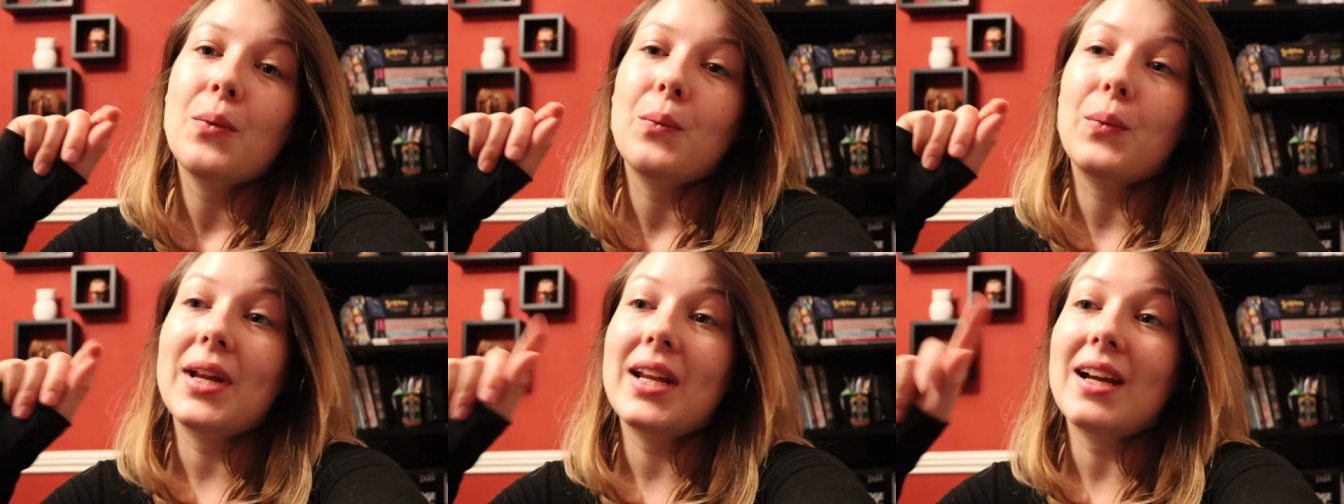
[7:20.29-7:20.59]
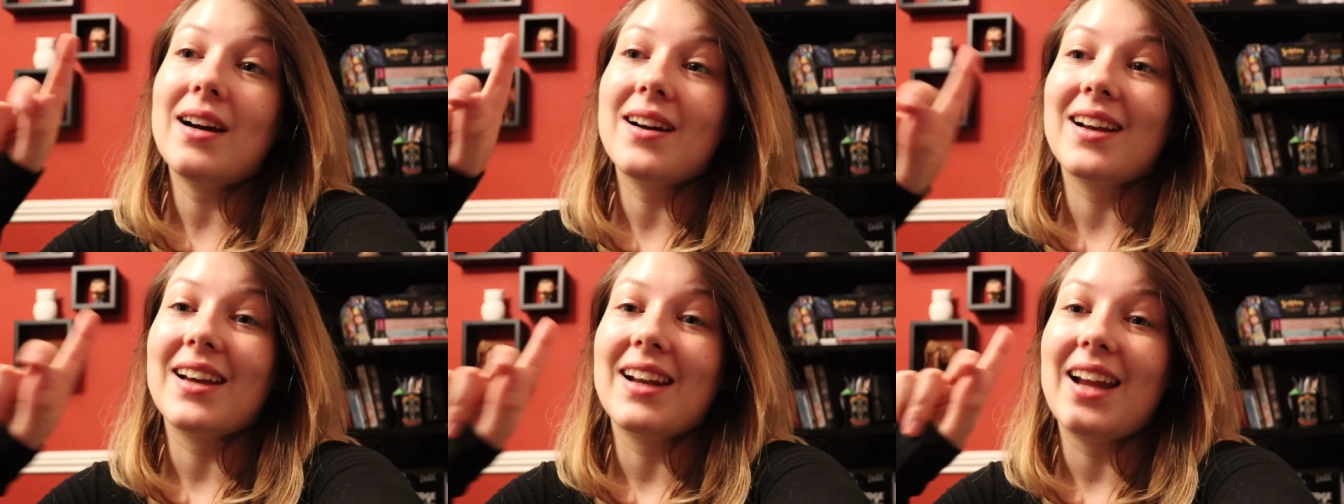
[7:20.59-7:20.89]

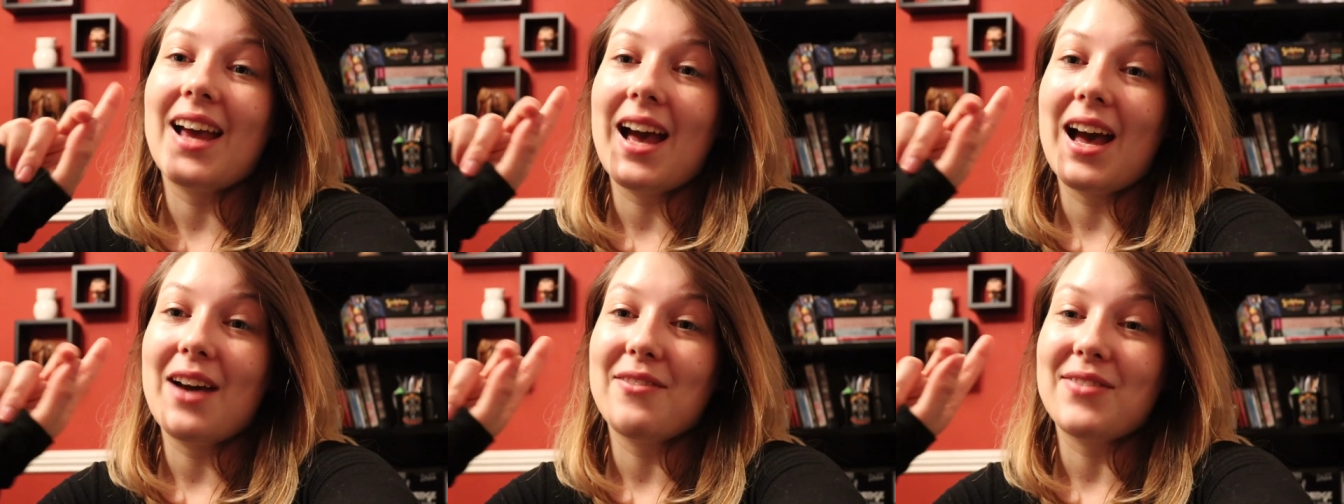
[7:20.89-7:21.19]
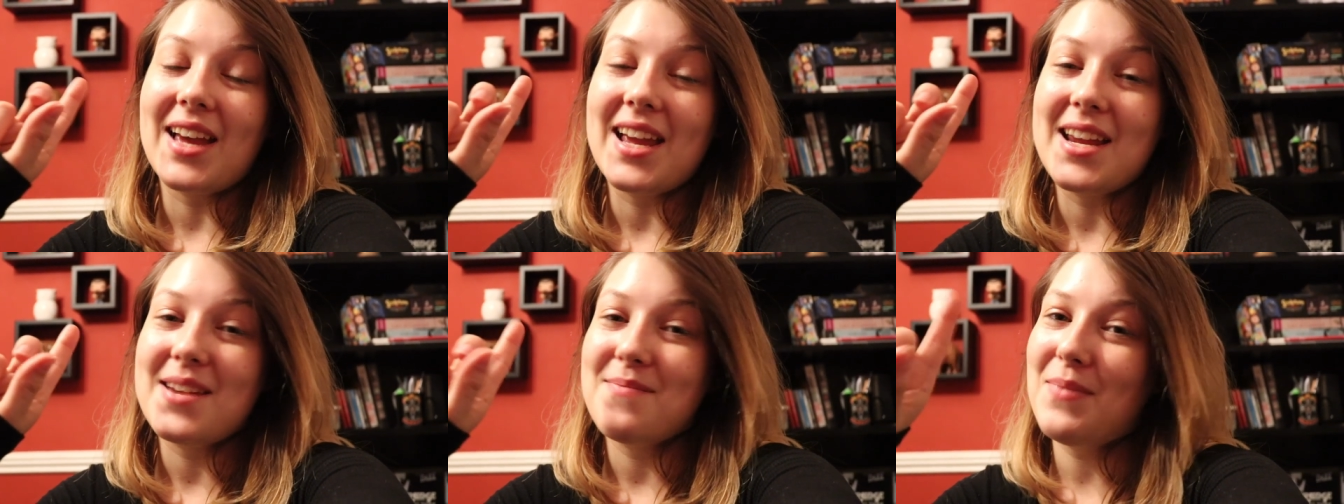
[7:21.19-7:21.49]
we are going to
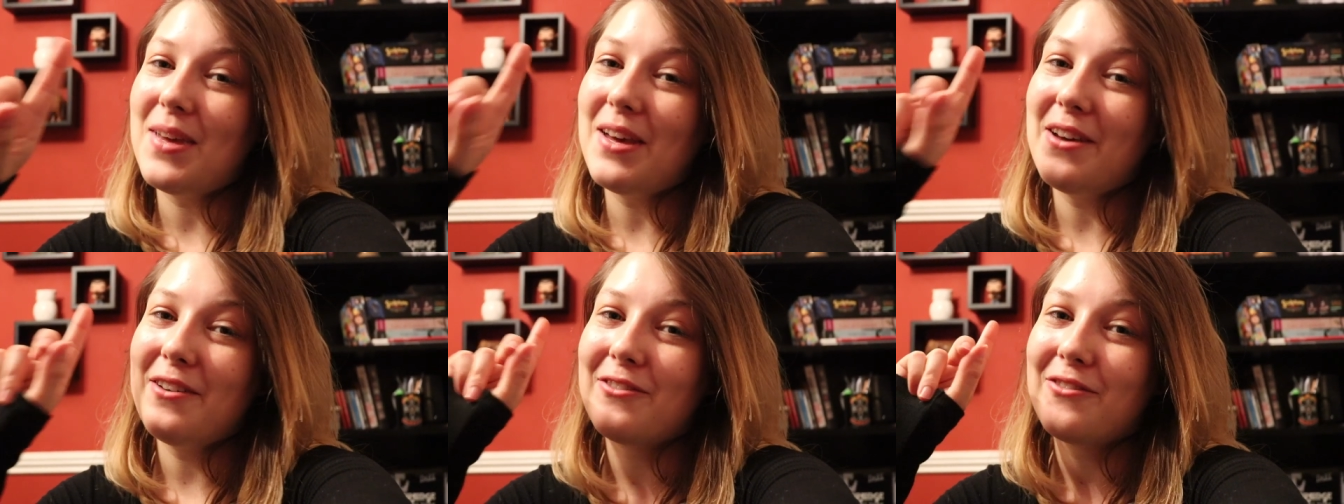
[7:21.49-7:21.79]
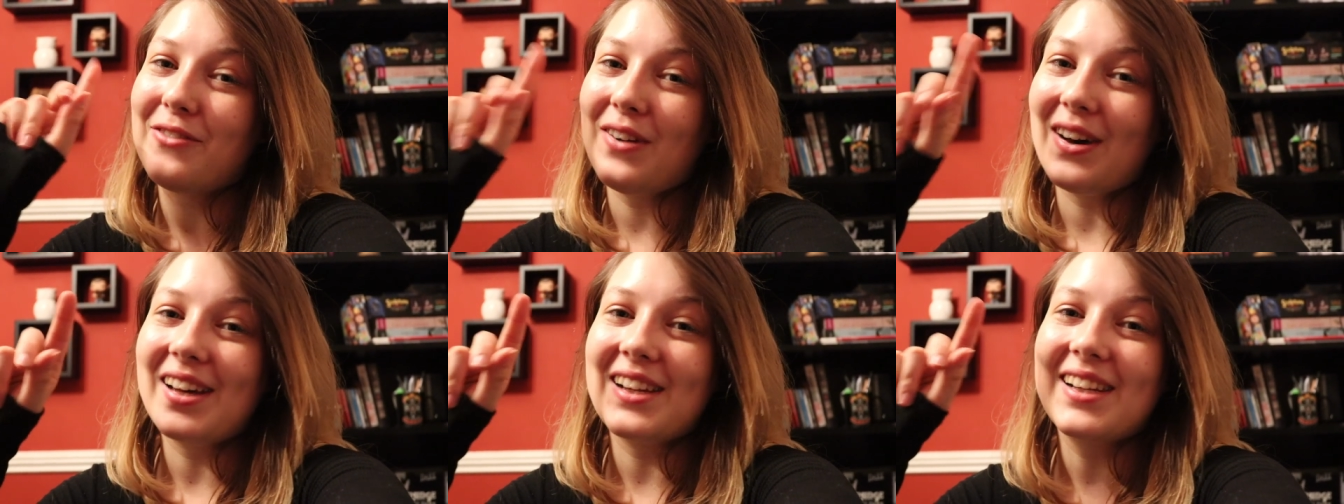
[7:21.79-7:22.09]
have a bit of
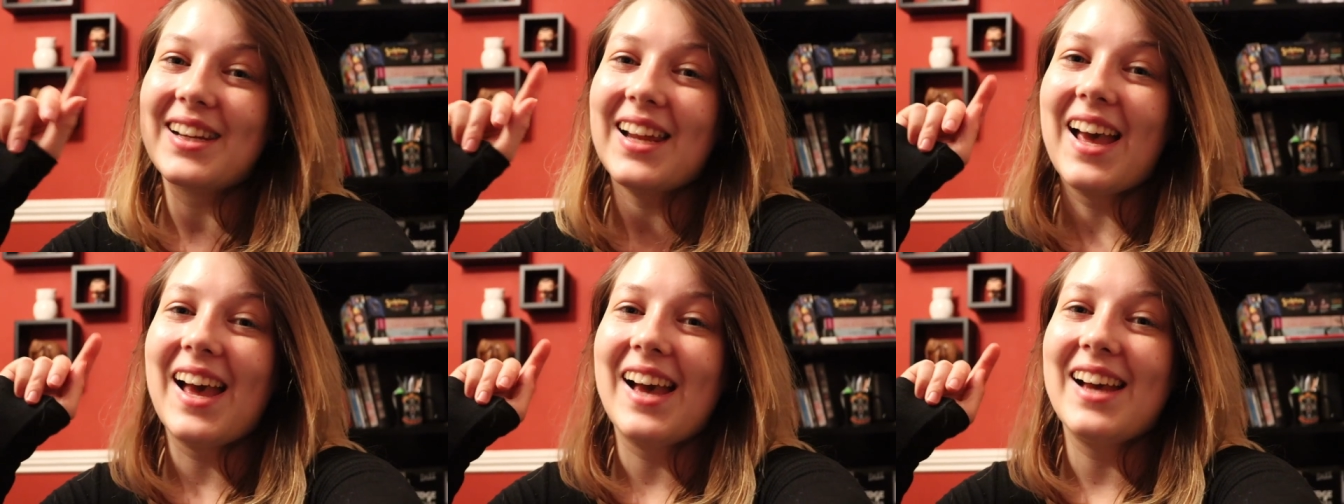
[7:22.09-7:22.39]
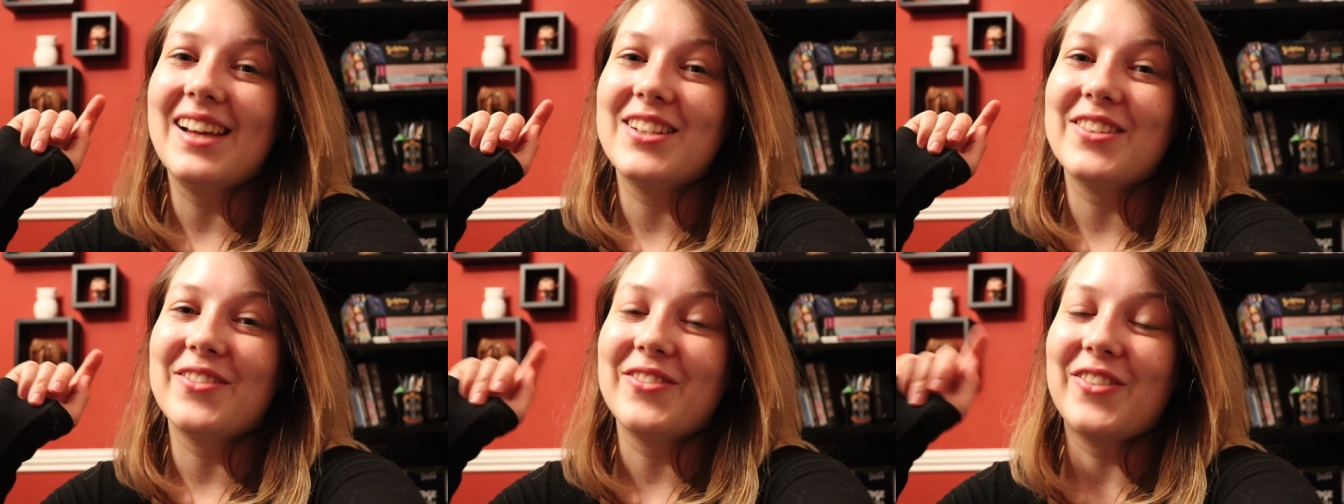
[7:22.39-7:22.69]
oh, fun
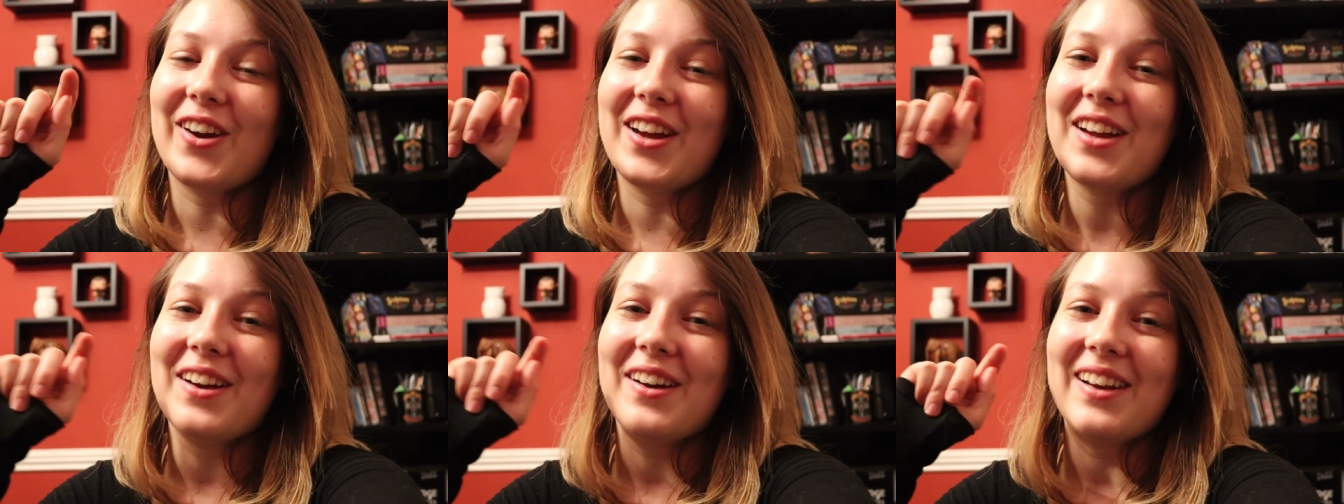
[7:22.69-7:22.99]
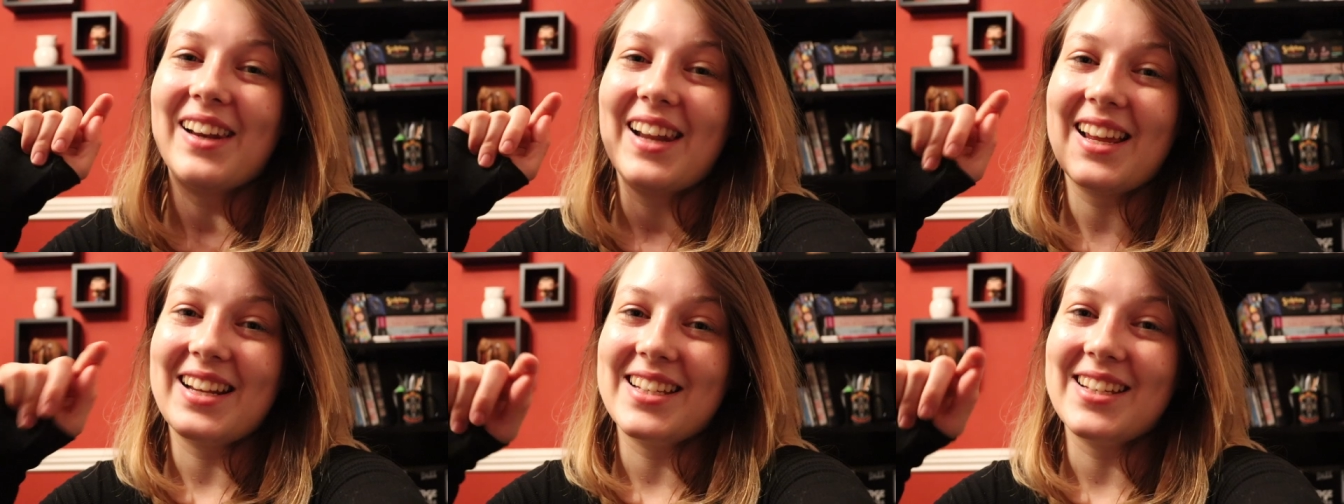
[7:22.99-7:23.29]
and write
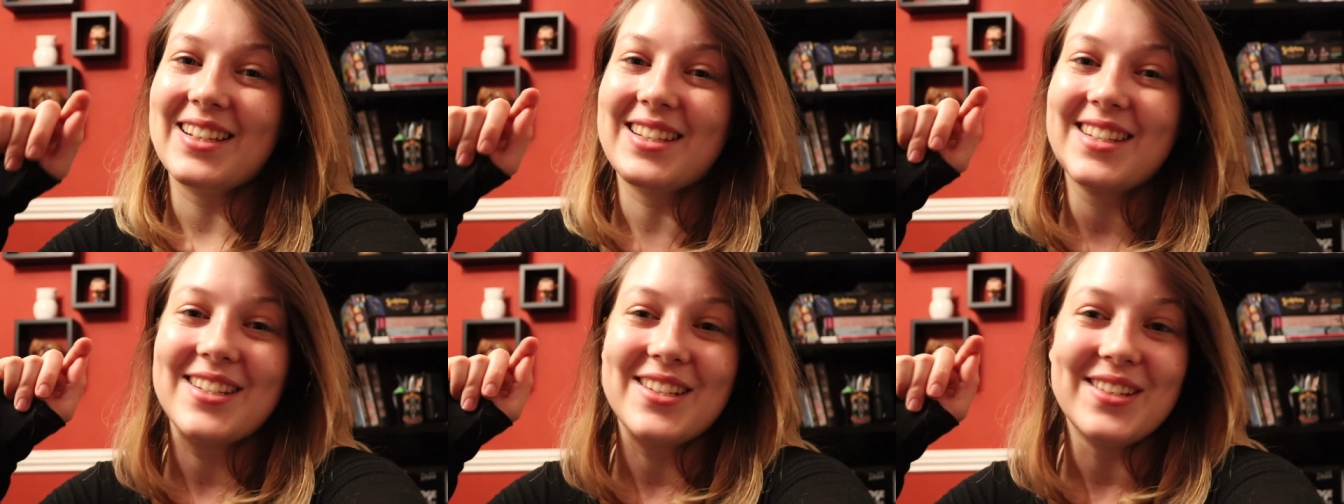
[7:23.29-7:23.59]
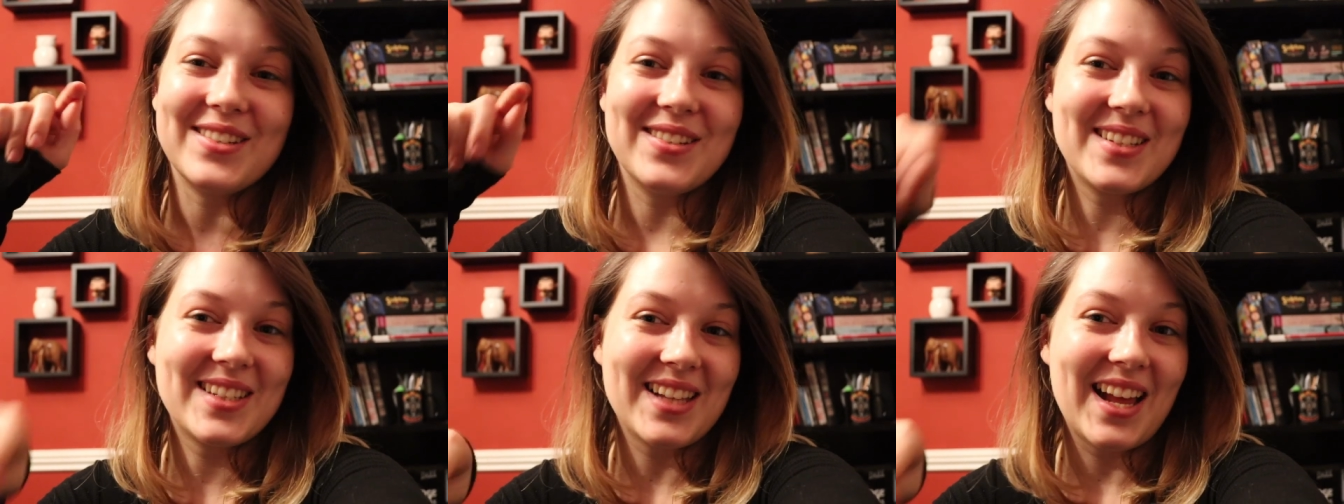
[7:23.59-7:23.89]
our oh, letters
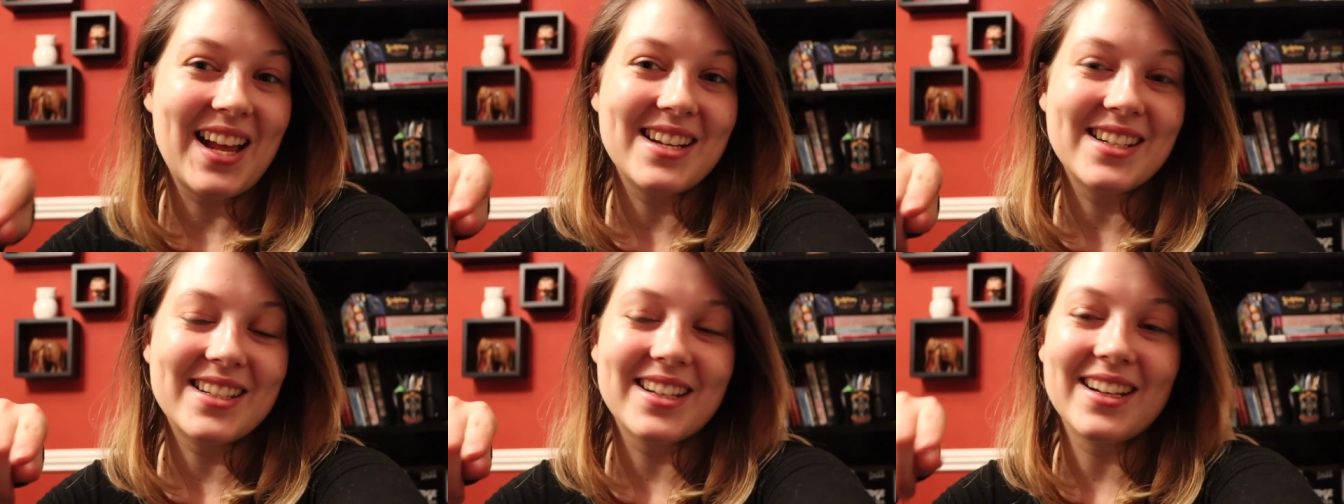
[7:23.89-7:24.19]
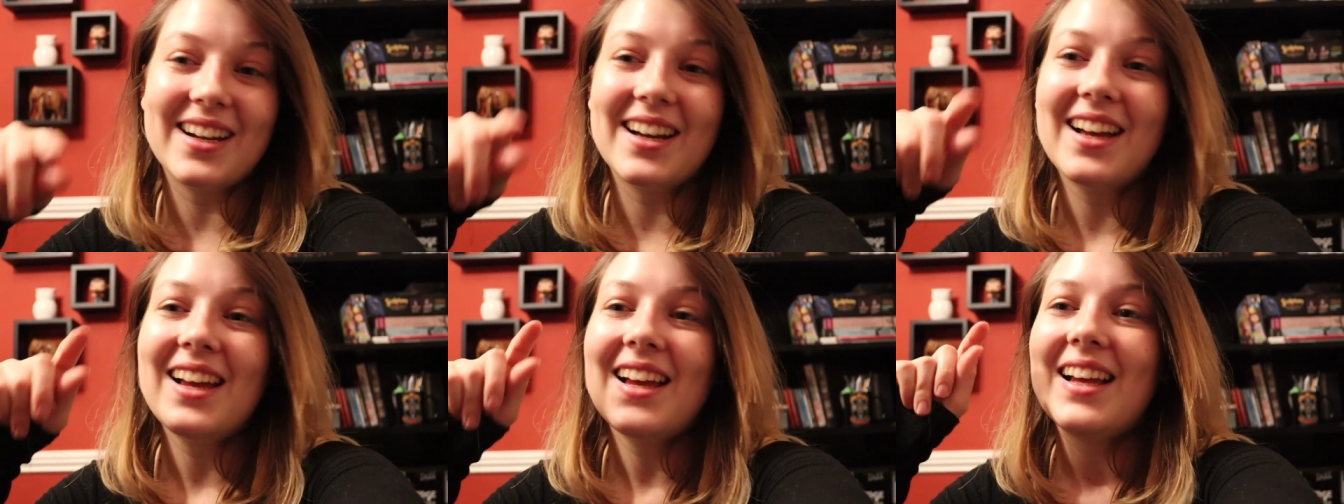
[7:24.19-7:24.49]
to oh, Santa.